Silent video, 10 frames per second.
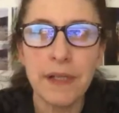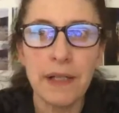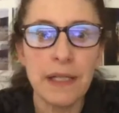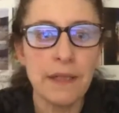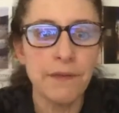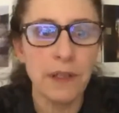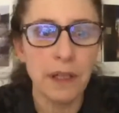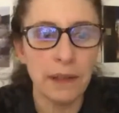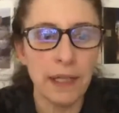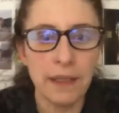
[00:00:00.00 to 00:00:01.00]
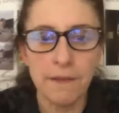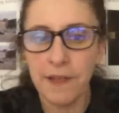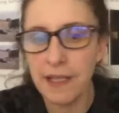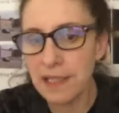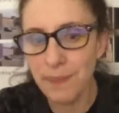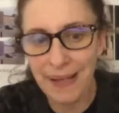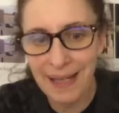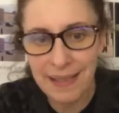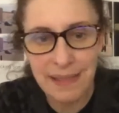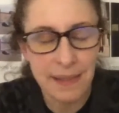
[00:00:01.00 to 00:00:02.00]
very difficult like the face
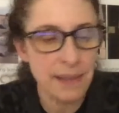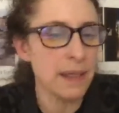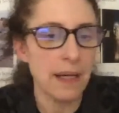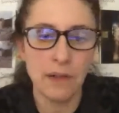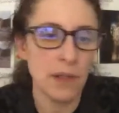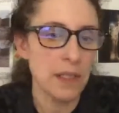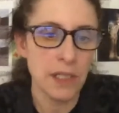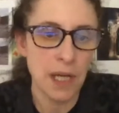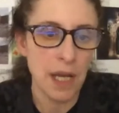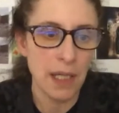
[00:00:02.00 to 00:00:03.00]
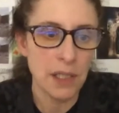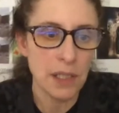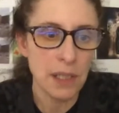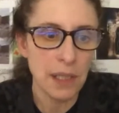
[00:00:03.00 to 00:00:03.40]
bias is not going to change